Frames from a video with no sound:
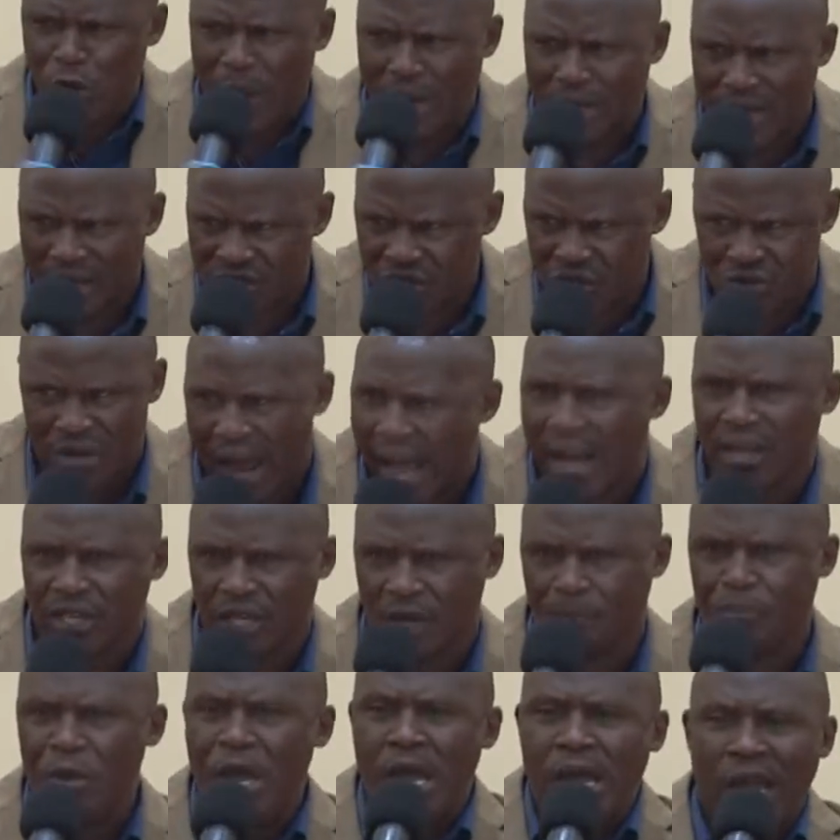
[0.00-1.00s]
your
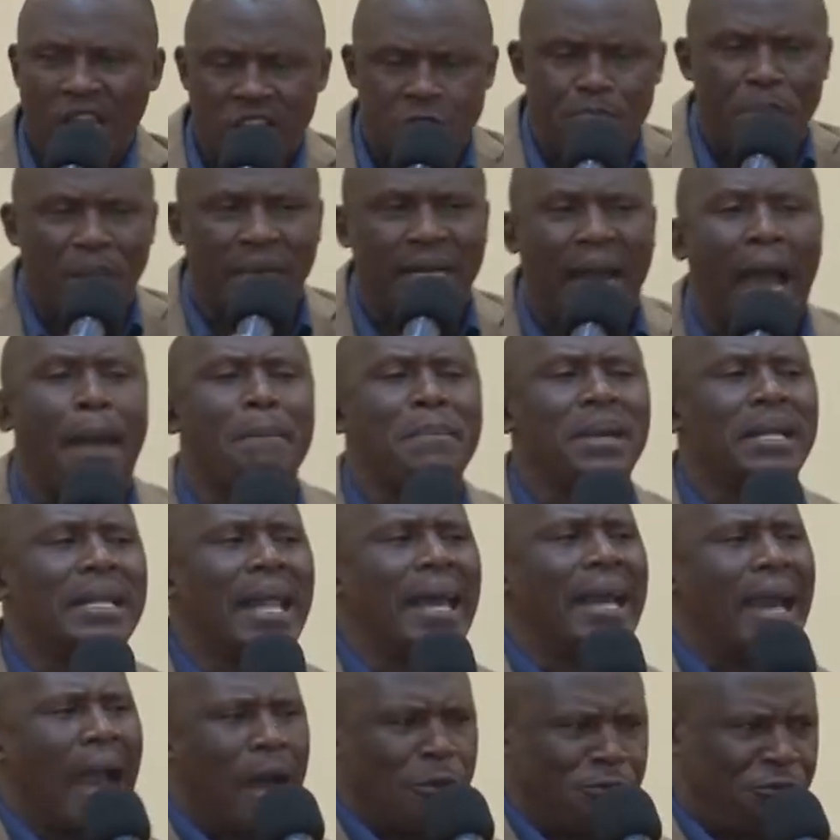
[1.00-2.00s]
understanding. It's becoming
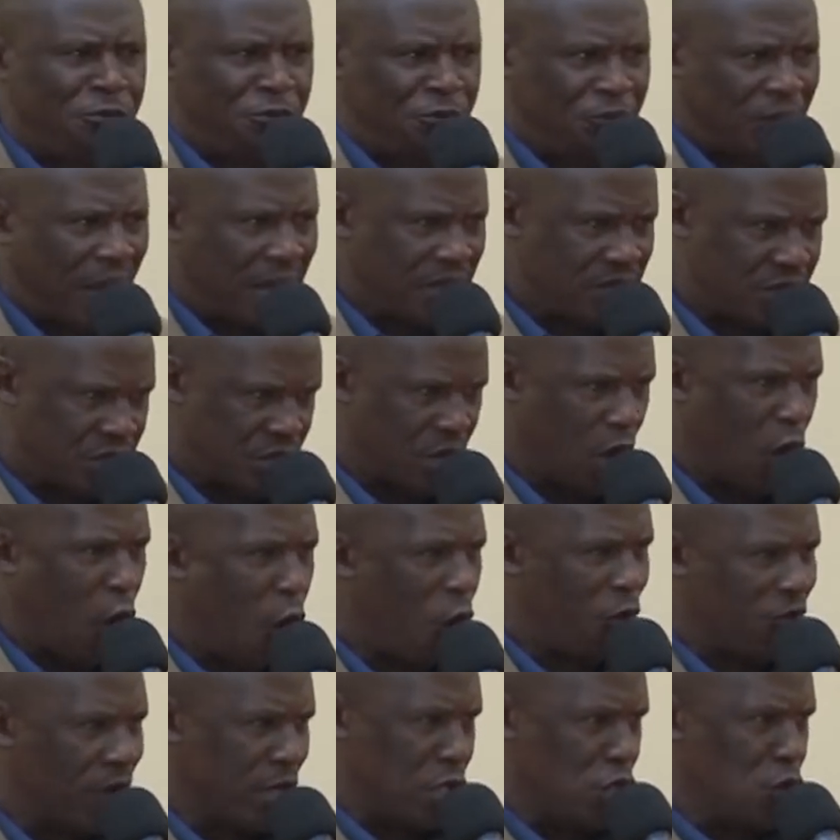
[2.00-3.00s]
like a fate
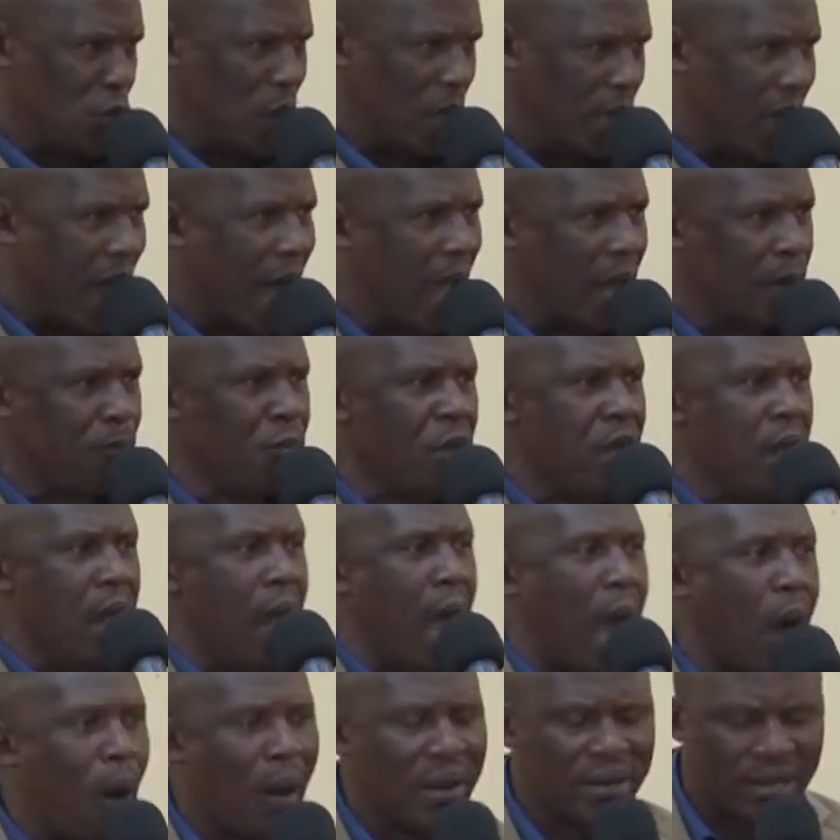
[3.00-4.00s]
over your
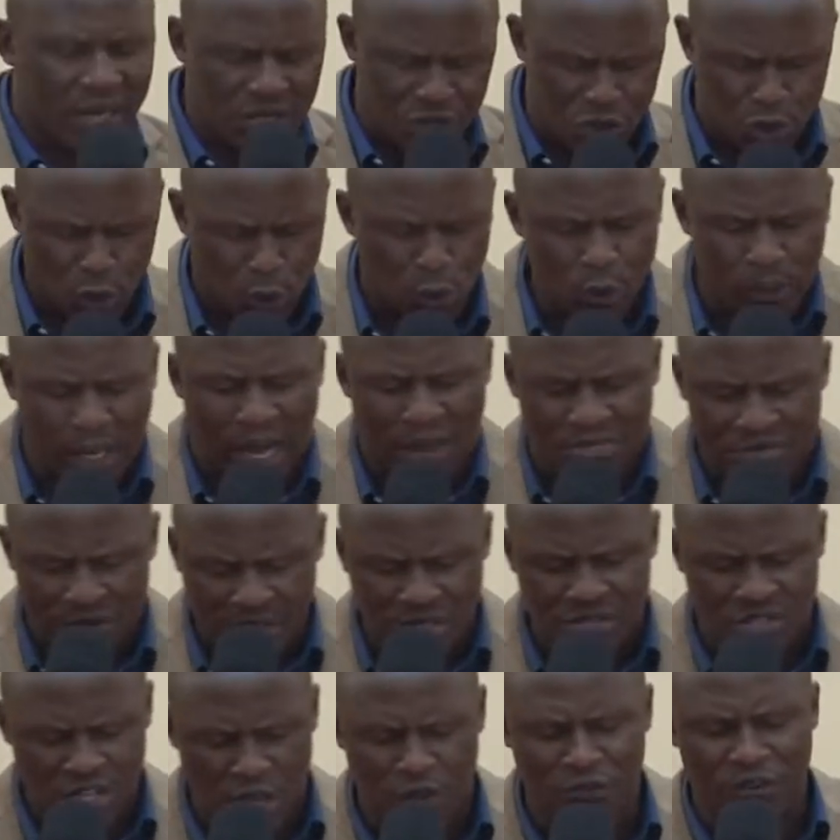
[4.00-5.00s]
life. I want us to look at
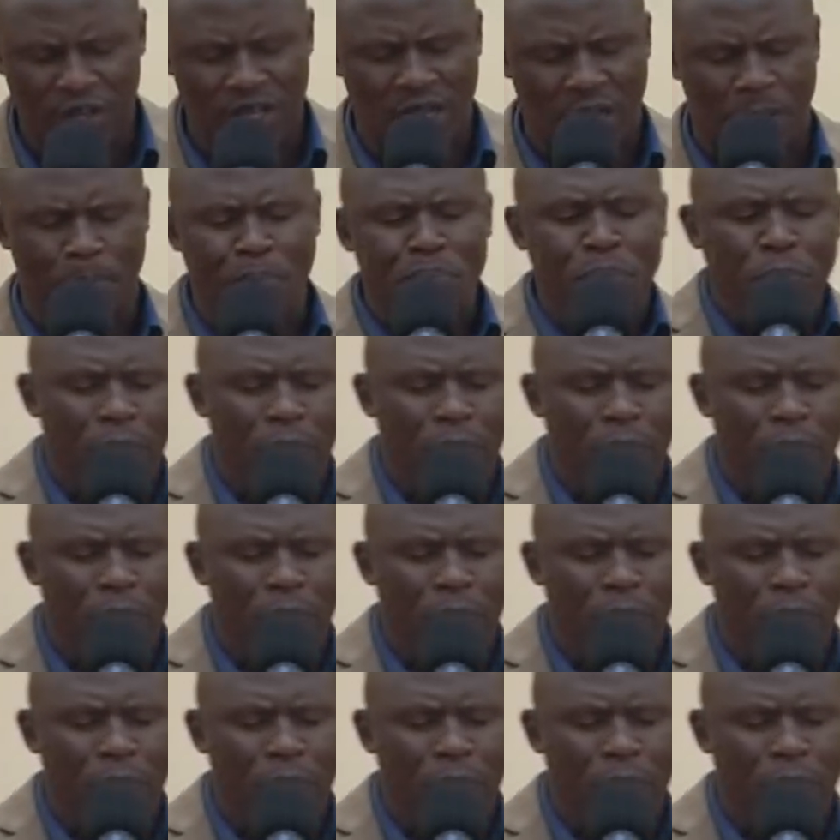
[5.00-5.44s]
this evening